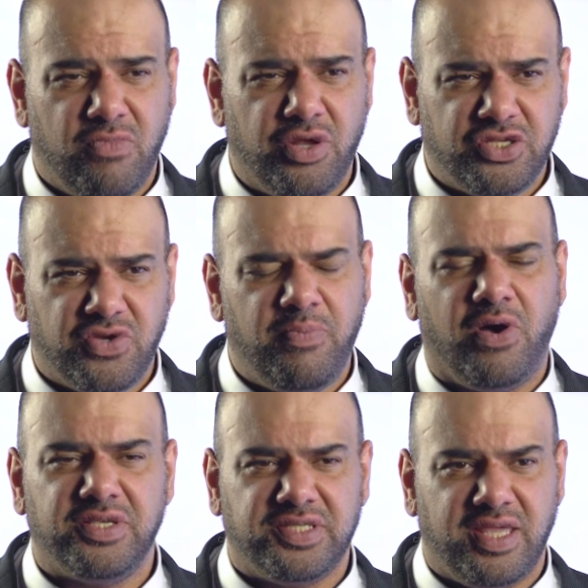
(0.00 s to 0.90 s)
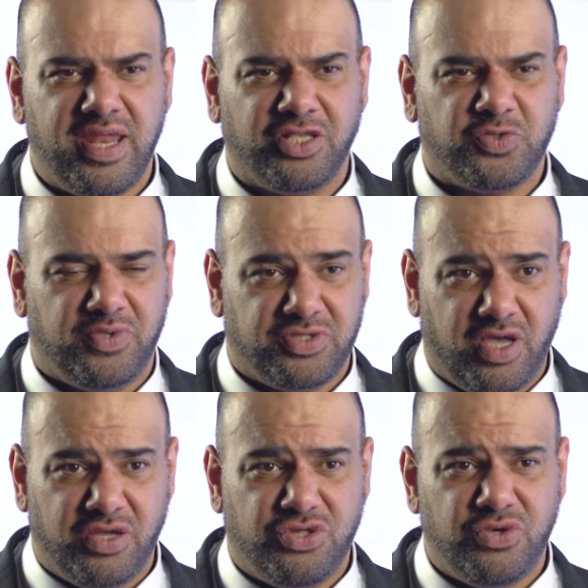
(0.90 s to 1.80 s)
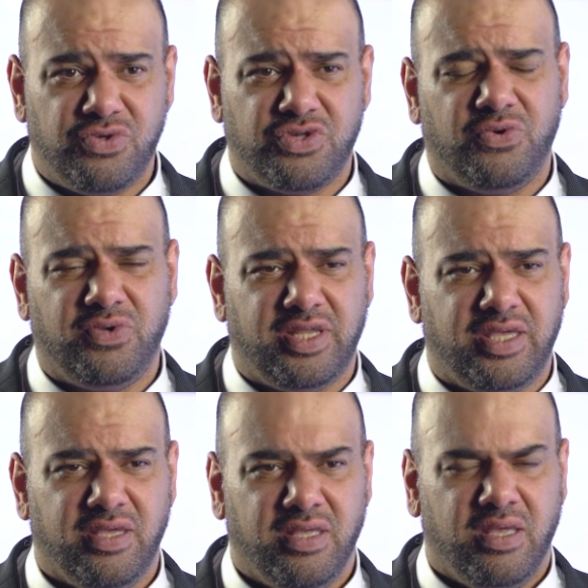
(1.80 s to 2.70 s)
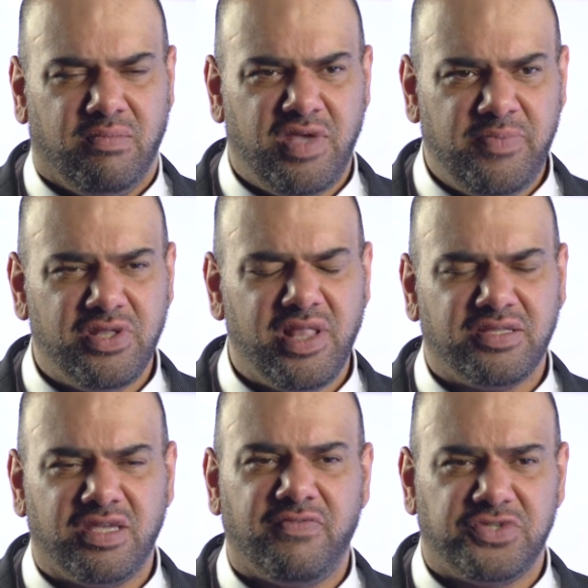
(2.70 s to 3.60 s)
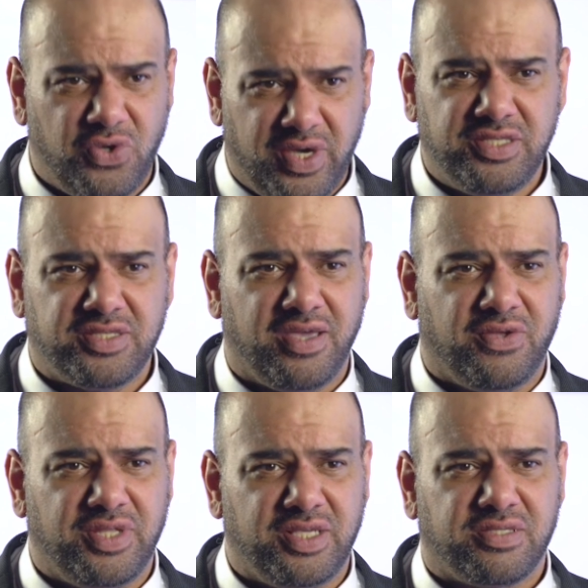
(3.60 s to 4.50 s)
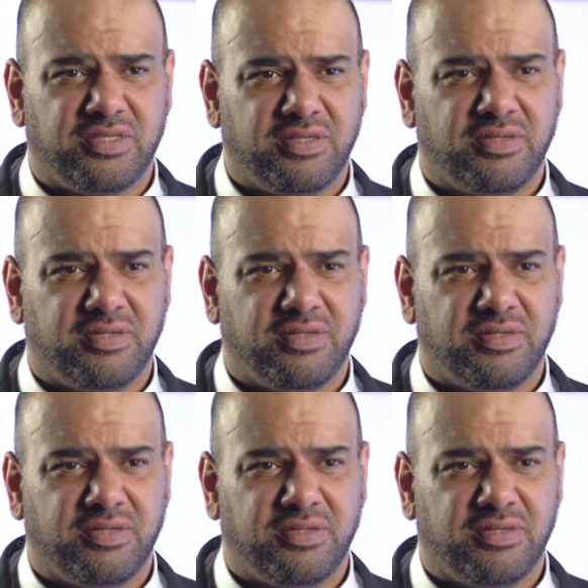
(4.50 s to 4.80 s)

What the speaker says: monetary policy announcements are due shortly. Maybe you'd like to give us your insight on this.